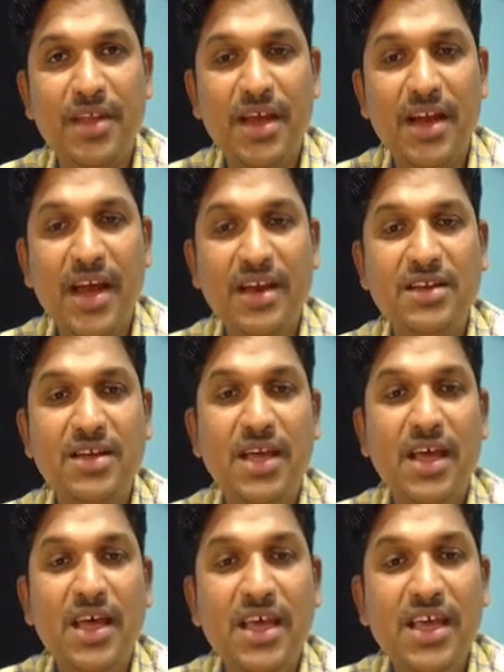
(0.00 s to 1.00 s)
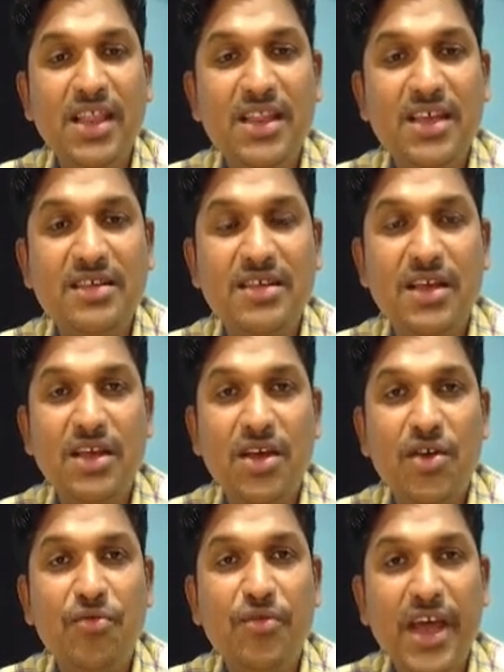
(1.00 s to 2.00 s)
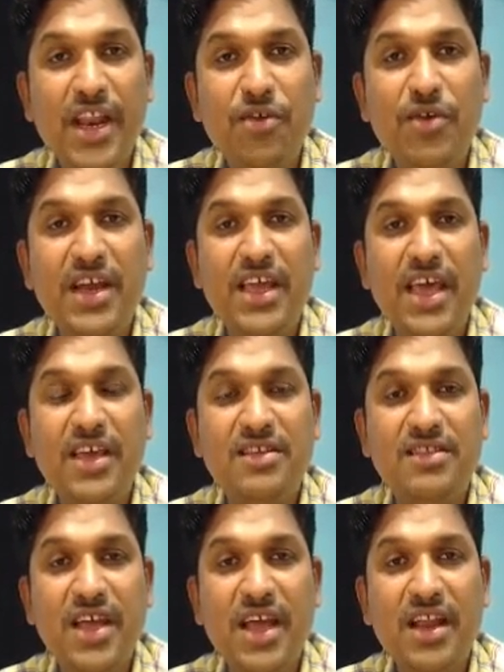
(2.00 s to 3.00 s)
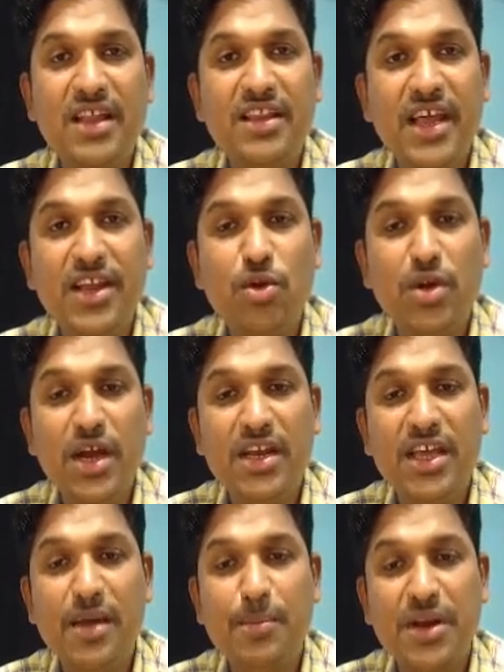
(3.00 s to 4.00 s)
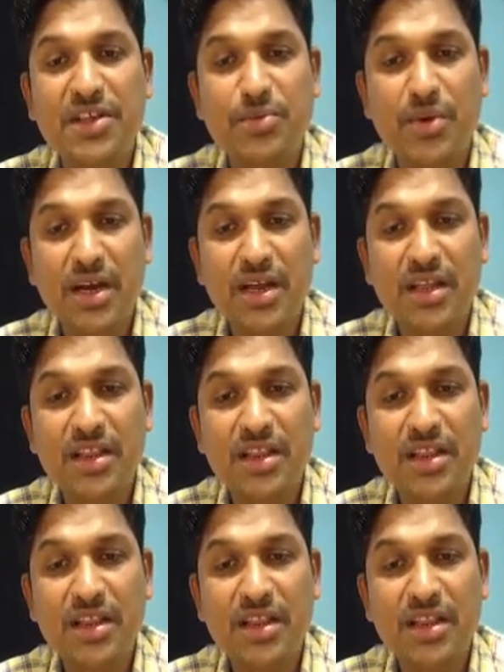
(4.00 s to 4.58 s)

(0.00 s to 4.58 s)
Right? In this, wherever k is there you write k plus 1.